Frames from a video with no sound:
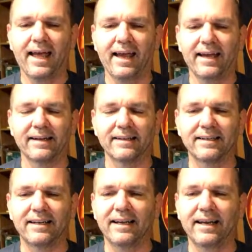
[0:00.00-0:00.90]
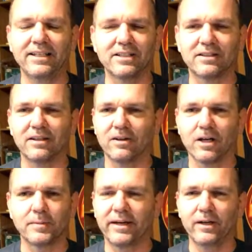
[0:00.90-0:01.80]
And he just talks
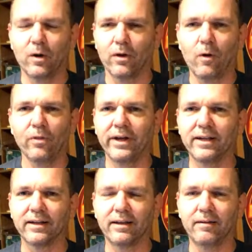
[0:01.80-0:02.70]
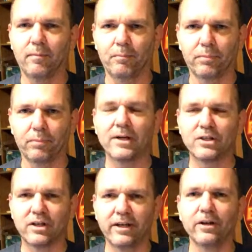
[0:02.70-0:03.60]
about, the whole thing that pretty
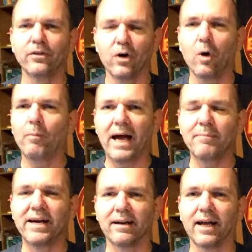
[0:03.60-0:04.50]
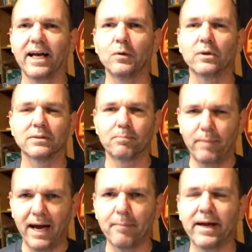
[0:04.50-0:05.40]
much killed the whole Batman line was
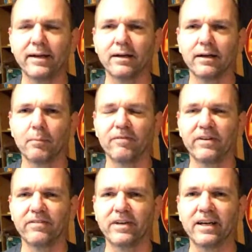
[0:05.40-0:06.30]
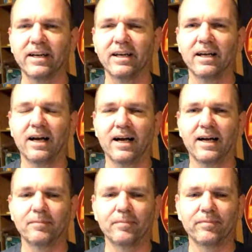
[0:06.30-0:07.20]
Batman number 50.
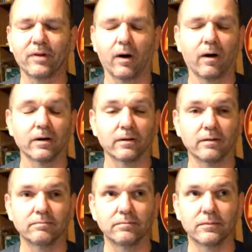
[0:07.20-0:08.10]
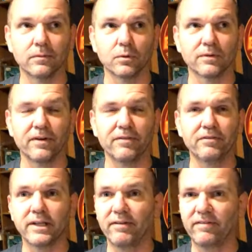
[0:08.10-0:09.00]
Was it
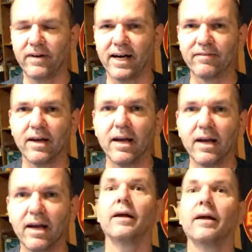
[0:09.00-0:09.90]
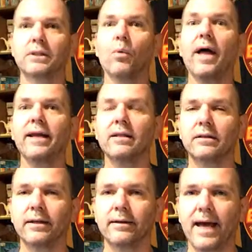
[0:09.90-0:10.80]
50 or 75? It was the
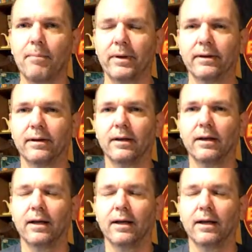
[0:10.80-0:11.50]
wedding that didn't happen.